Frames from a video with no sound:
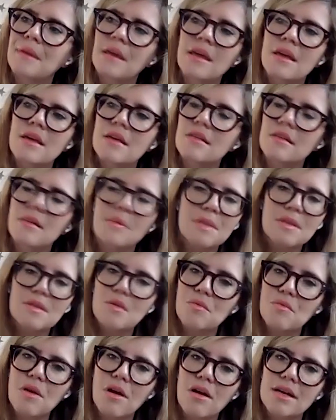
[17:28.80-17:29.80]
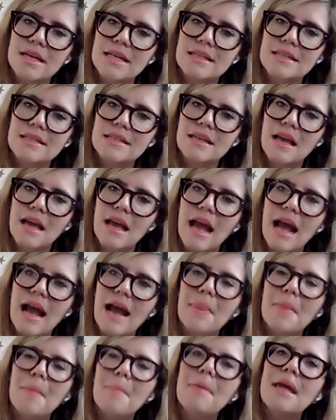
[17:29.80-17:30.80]
something's not right. And
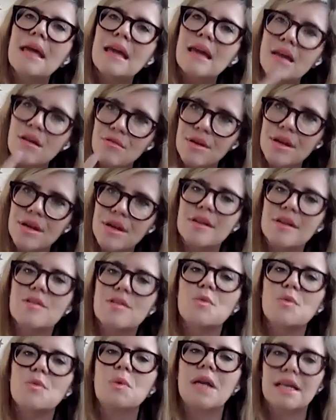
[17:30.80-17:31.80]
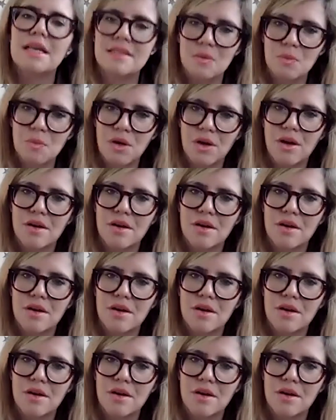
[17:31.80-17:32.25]
the periods were getting worse.